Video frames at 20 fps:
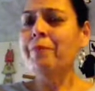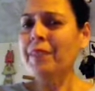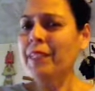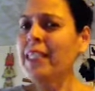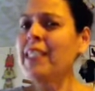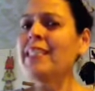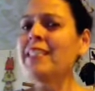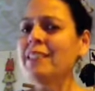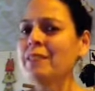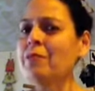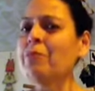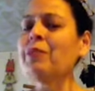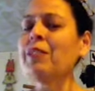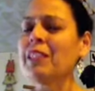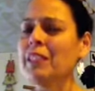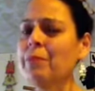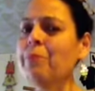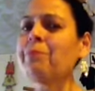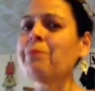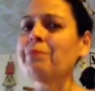it's
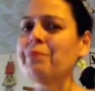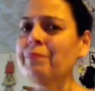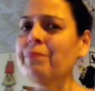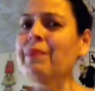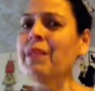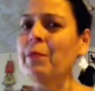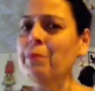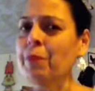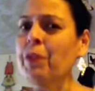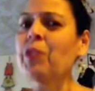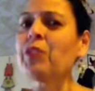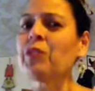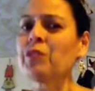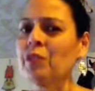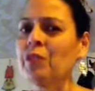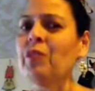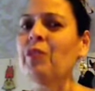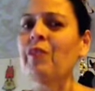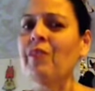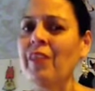really a
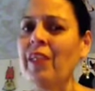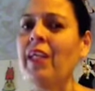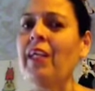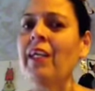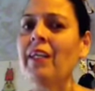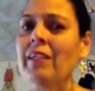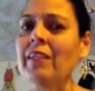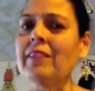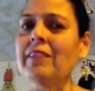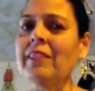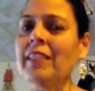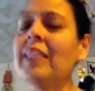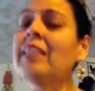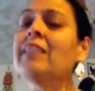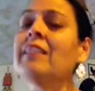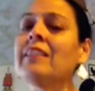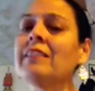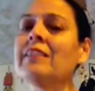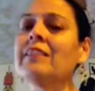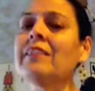personal thing it
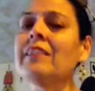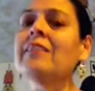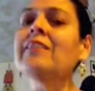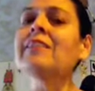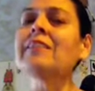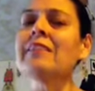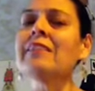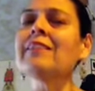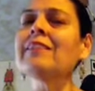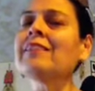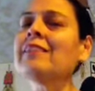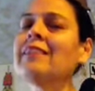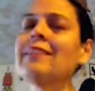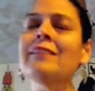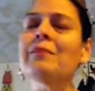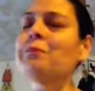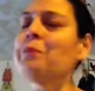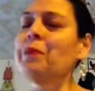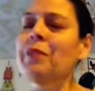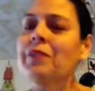is it's it's
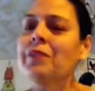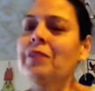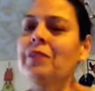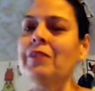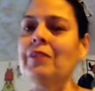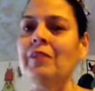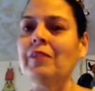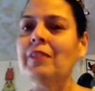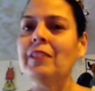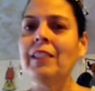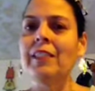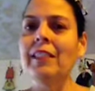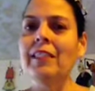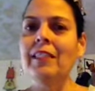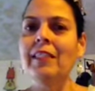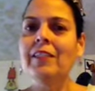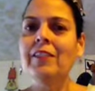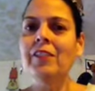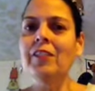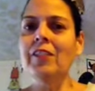it's personal
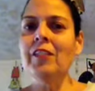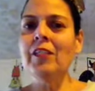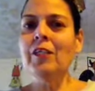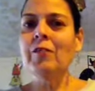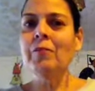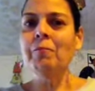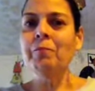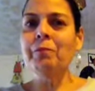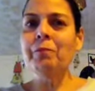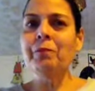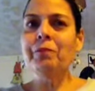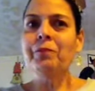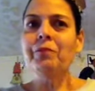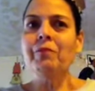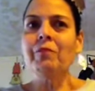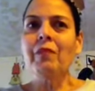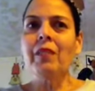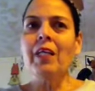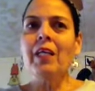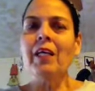you know
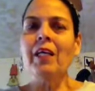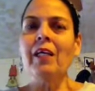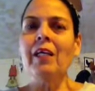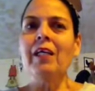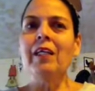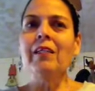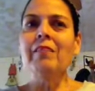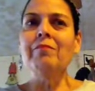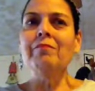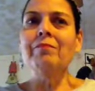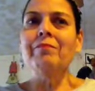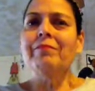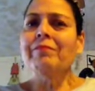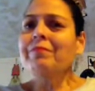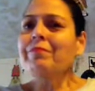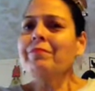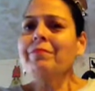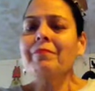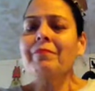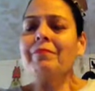um,
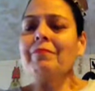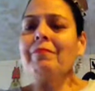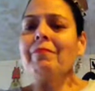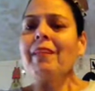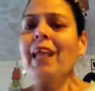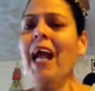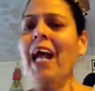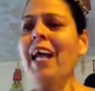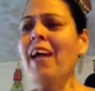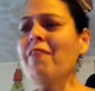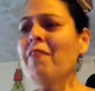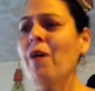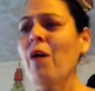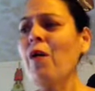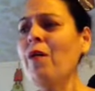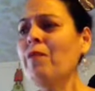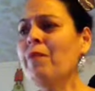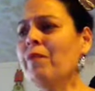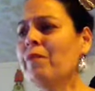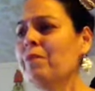i have
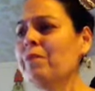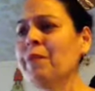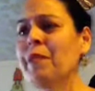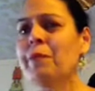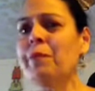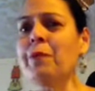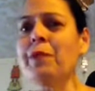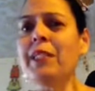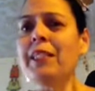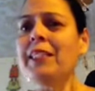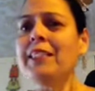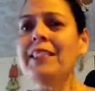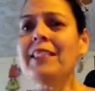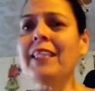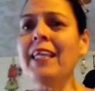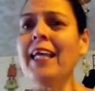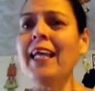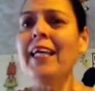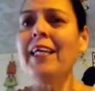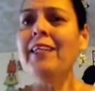people that
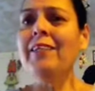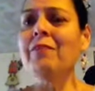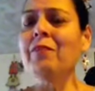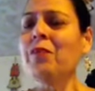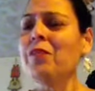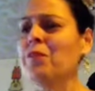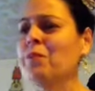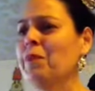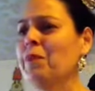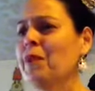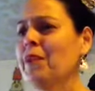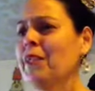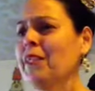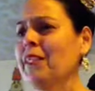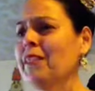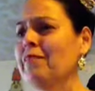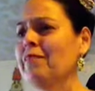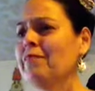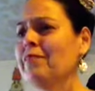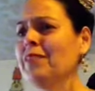say
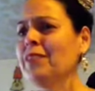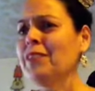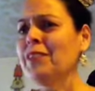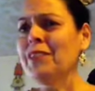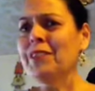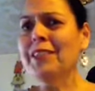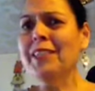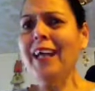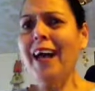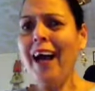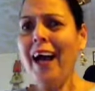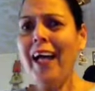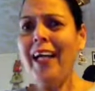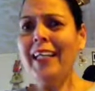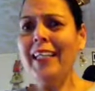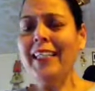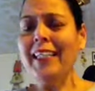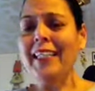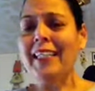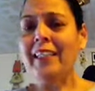rosemary you're
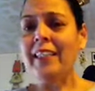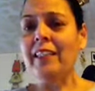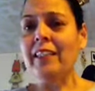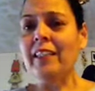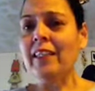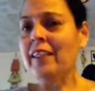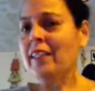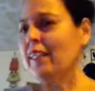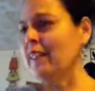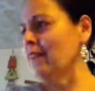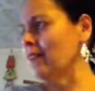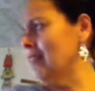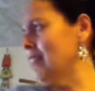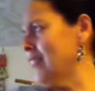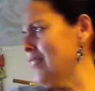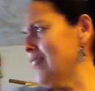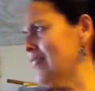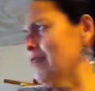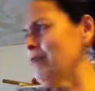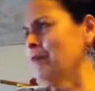tiny and i look
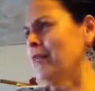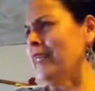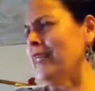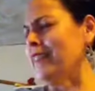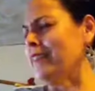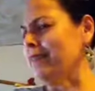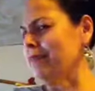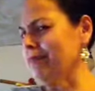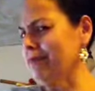at them like